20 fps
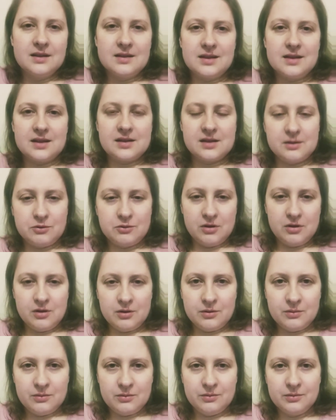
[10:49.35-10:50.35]
That's how you
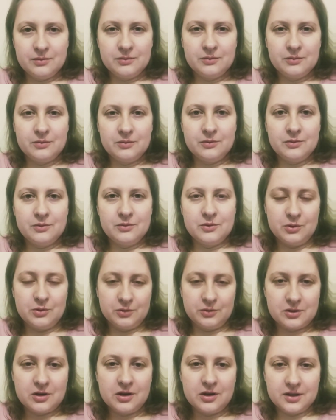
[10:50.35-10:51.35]
know
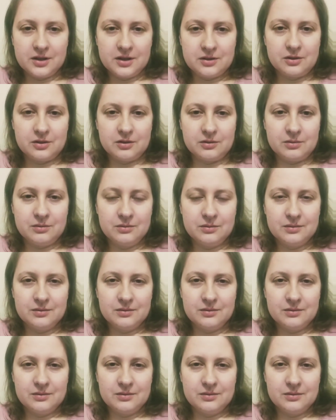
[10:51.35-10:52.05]
who's talking to you.